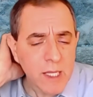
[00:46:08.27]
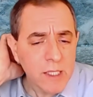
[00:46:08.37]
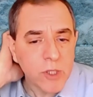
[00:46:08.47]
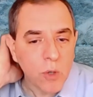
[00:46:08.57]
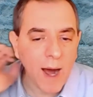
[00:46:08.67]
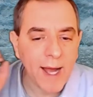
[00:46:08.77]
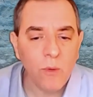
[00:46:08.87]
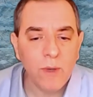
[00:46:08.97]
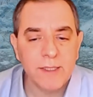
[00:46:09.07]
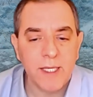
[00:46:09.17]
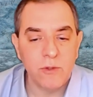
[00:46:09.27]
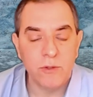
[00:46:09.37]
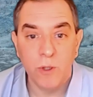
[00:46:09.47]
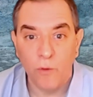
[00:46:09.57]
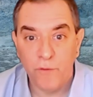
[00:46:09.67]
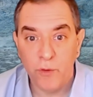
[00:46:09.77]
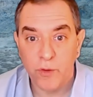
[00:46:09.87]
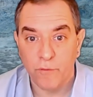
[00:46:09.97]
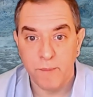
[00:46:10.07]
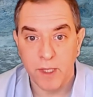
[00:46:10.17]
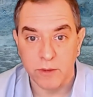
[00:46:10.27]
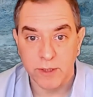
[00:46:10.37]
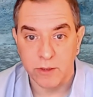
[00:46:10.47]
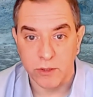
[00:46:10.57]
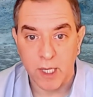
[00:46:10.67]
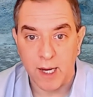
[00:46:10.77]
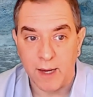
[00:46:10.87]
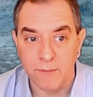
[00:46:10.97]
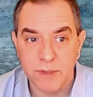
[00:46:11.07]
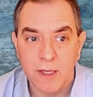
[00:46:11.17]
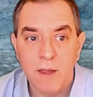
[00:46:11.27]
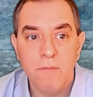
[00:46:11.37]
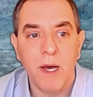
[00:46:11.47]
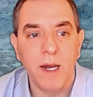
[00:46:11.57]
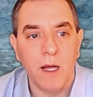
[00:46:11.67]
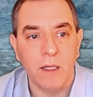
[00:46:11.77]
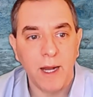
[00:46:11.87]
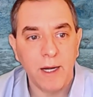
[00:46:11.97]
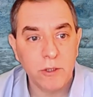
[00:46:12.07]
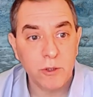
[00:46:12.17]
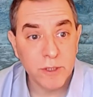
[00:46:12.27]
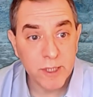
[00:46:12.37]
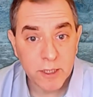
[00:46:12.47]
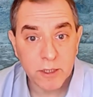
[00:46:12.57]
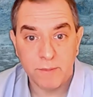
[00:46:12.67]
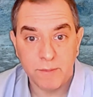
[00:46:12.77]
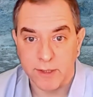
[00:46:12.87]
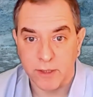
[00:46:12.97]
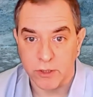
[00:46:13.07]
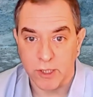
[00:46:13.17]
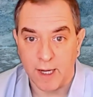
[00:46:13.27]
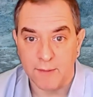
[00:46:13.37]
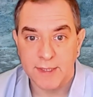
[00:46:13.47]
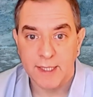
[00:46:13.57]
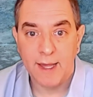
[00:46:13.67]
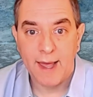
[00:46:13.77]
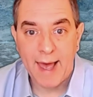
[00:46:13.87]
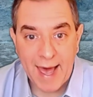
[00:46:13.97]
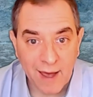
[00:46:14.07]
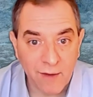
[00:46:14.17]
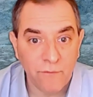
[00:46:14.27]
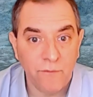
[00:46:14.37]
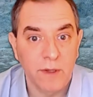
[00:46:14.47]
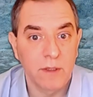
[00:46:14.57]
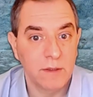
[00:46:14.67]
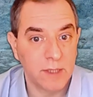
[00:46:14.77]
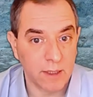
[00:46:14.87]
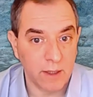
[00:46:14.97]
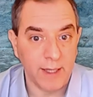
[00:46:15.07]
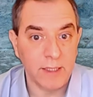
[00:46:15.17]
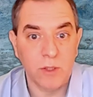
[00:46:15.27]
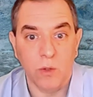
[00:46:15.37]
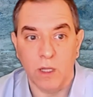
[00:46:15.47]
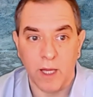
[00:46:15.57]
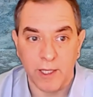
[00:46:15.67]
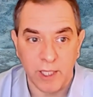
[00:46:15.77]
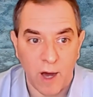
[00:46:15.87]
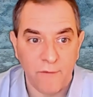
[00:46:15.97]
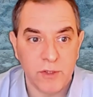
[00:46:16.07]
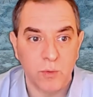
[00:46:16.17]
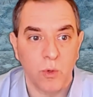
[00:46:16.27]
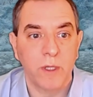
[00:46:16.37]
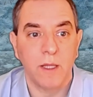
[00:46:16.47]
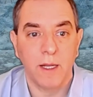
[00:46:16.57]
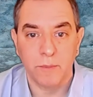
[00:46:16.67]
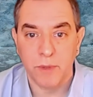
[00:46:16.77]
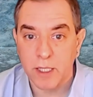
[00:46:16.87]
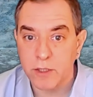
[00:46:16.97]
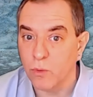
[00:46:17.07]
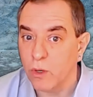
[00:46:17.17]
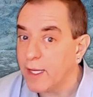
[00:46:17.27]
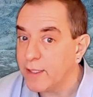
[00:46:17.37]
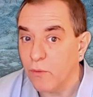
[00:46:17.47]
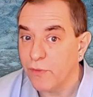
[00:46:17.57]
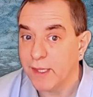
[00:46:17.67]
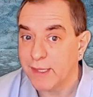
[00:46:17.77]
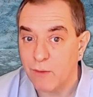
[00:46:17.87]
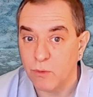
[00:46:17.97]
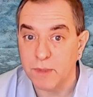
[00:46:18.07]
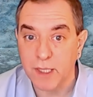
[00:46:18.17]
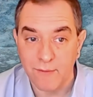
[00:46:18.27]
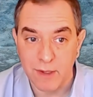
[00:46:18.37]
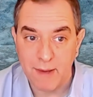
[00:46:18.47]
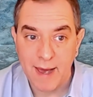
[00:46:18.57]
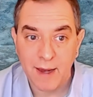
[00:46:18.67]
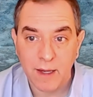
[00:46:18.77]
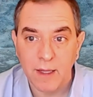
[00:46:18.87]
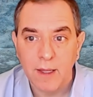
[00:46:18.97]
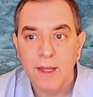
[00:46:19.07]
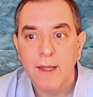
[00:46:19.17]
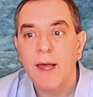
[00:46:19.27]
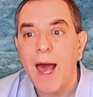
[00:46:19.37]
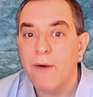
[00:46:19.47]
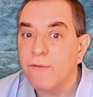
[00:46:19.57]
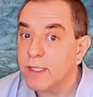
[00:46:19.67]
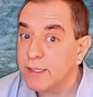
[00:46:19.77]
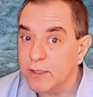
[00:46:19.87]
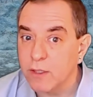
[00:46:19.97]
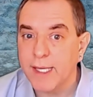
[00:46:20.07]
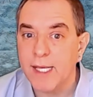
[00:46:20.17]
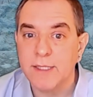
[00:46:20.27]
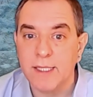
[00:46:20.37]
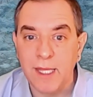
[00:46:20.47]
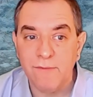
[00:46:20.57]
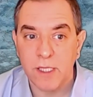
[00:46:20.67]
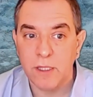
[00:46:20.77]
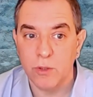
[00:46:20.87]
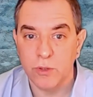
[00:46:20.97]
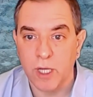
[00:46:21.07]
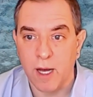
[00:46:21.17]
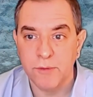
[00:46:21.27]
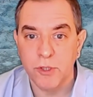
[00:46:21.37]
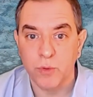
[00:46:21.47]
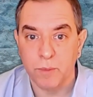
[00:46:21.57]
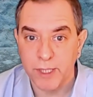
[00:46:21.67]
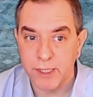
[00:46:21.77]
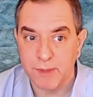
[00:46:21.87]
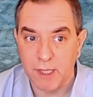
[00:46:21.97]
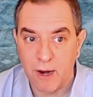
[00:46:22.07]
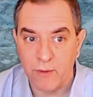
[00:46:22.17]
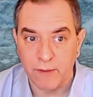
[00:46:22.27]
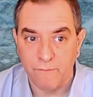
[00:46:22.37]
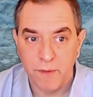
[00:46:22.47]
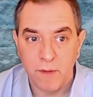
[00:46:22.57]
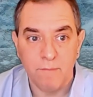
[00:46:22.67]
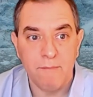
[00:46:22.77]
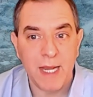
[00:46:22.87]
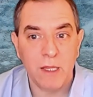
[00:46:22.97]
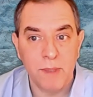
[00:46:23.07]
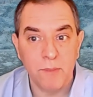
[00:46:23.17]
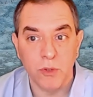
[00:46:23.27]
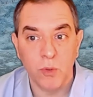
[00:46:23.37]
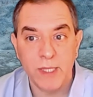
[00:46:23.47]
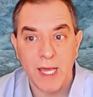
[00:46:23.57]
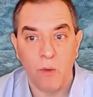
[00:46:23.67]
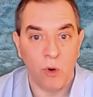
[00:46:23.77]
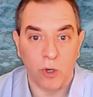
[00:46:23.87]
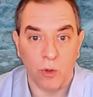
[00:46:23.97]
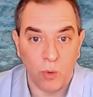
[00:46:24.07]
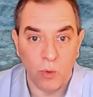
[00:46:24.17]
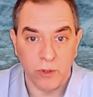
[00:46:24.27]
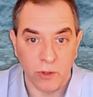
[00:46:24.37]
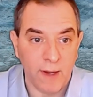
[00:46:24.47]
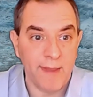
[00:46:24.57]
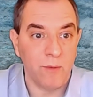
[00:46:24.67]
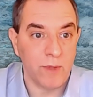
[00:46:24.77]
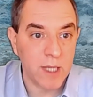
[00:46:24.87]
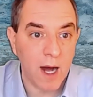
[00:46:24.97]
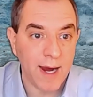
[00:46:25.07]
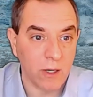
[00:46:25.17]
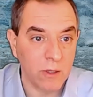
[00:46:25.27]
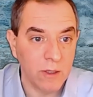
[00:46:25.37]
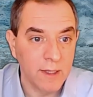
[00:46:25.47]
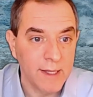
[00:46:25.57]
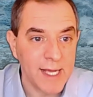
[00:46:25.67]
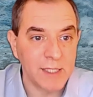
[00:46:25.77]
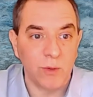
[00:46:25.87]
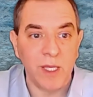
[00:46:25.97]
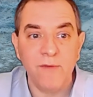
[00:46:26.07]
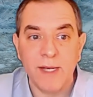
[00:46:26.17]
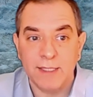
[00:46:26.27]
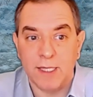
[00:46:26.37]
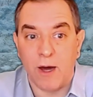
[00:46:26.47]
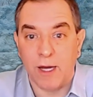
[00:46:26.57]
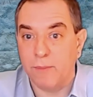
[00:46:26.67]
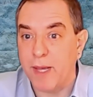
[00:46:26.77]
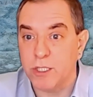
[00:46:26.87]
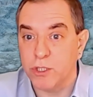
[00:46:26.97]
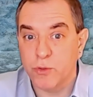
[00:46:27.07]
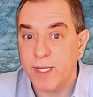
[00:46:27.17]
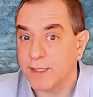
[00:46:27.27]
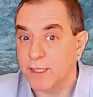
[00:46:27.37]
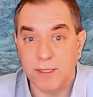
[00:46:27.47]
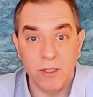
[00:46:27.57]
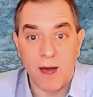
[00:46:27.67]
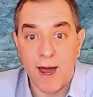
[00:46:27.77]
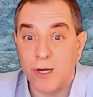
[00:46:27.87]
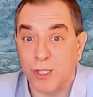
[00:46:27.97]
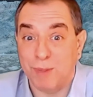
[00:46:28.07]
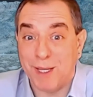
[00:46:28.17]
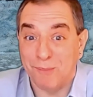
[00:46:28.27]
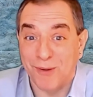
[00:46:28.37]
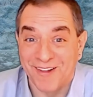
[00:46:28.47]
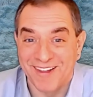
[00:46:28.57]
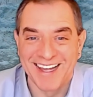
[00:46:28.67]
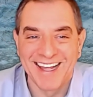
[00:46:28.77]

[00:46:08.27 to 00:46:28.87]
So I don't want to say there's no future for middle skill jobs, but a lot of the traditional middle skill jobs have declined. So a lot of the office work, a lot of the production work, I don't think that will be coming back. However, it is still the case that even in those jobs, there's replacement hiring. Many of the people doing that work are older and they retire. And so even as an occupation shrinks, it still hires people.